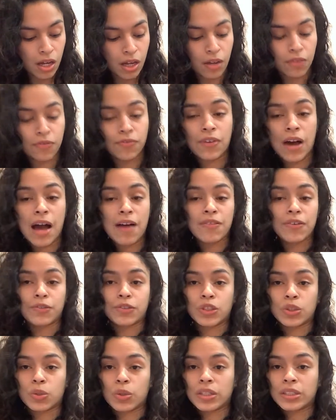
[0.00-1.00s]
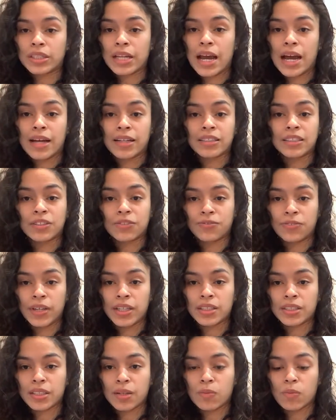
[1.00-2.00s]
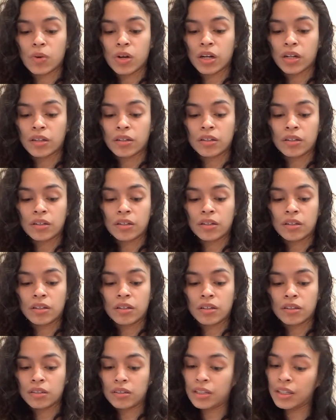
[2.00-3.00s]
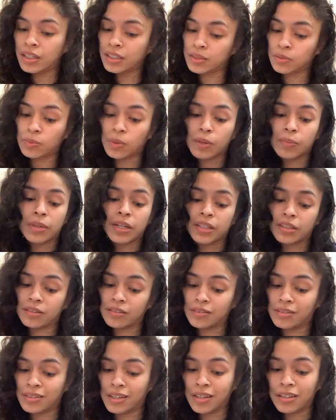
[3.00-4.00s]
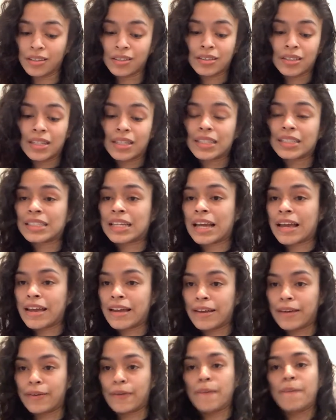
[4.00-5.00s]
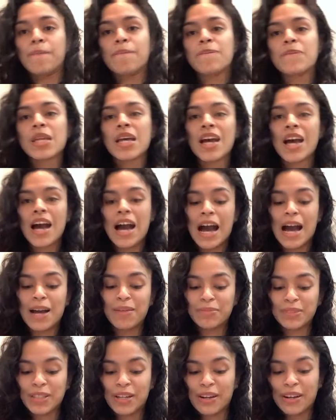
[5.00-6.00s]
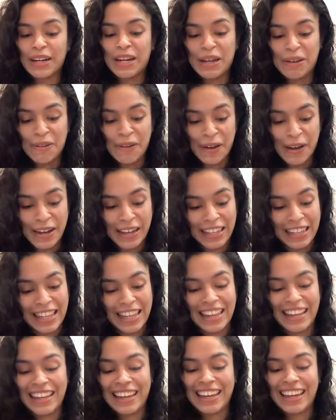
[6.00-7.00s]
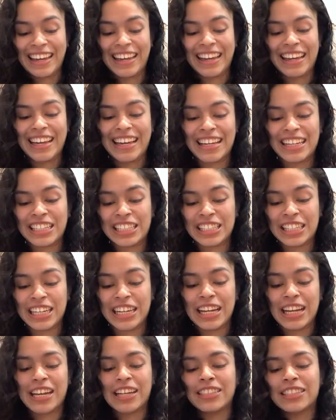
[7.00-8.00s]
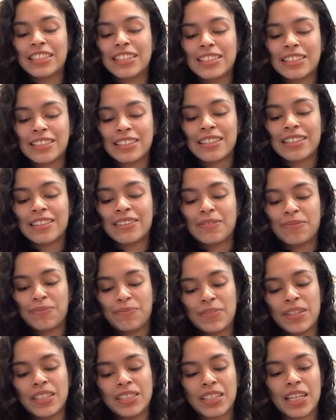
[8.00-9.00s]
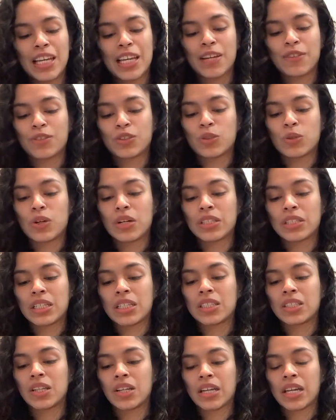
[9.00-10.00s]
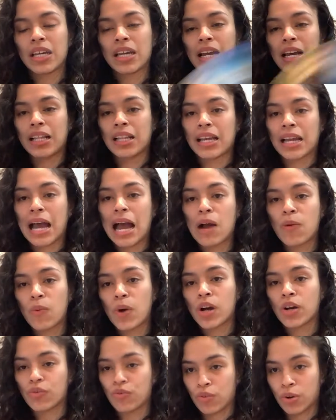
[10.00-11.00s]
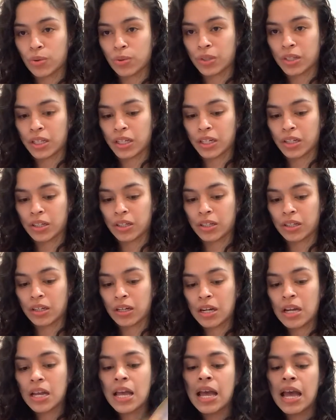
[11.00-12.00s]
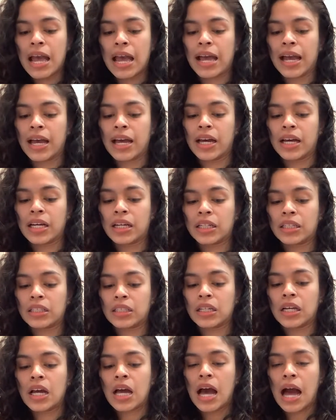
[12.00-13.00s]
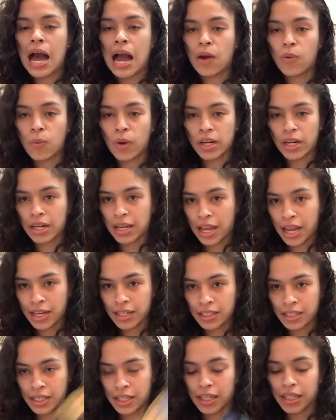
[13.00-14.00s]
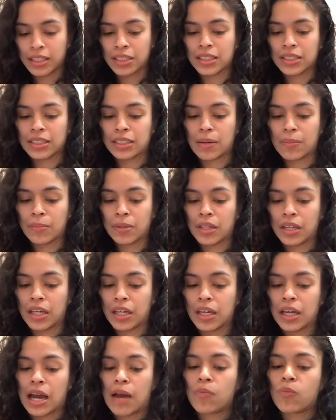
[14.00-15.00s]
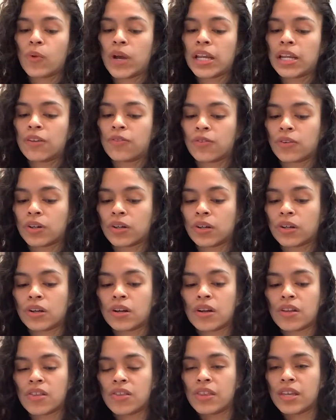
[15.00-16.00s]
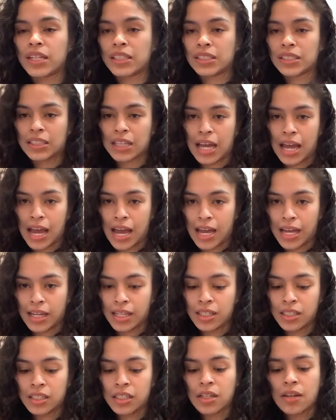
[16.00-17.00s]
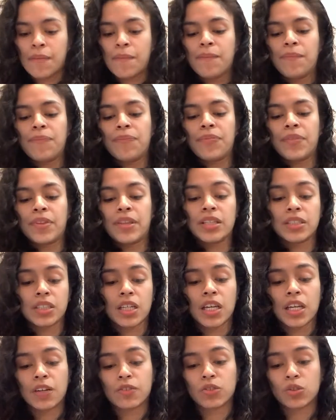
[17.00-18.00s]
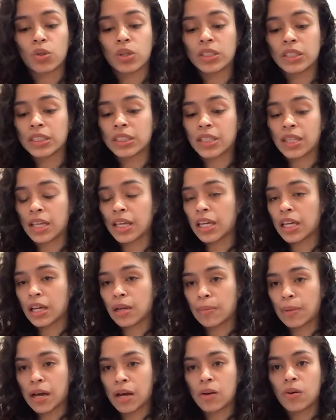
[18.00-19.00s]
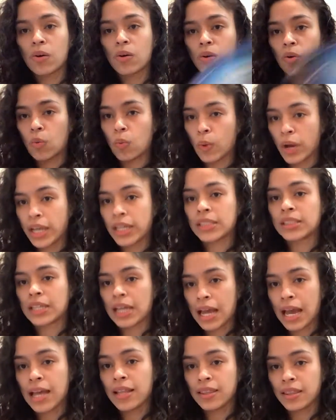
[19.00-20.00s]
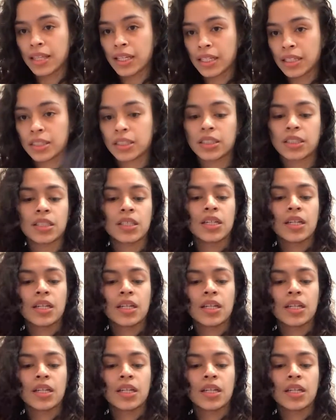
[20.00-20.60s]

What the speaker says: Five of Swords. Yeah, defeat someone. This woman is jealous as hell. I'm sorry, but like because this King of Swords is looking at like, I want growth here and I want an ending to something. I'm waiting for this to end. This King of Swords is thinking about ways to end this.